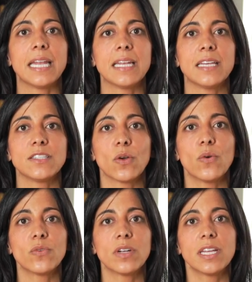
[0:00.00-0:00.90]
and his
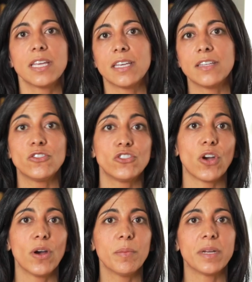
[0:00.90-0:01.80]
only
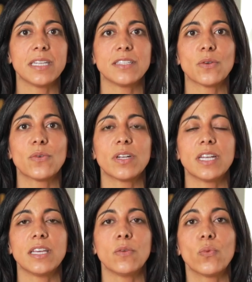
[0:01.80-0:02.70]
job and his
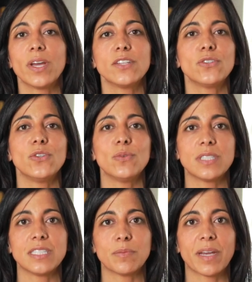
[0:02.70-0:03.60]
only way to
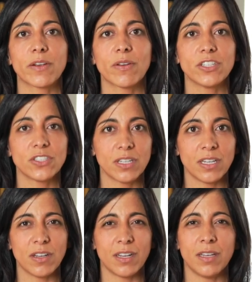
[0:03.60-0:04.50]
use his migration
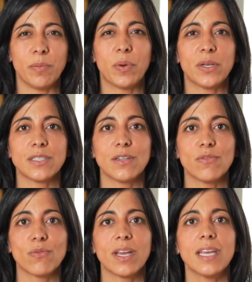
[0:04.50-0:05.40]
in any
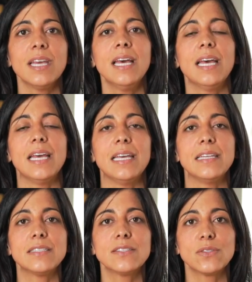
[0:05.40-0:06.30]
positive way
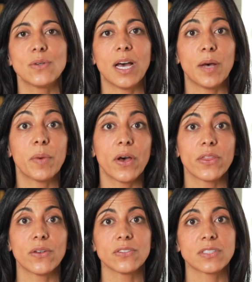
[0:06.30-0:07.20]
is to help
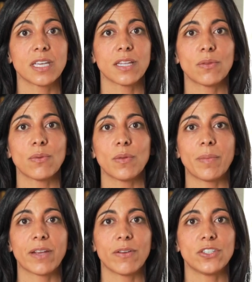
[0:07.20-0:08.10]
others get through the
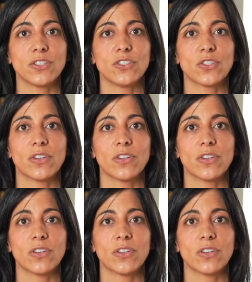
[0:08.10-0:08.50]
migration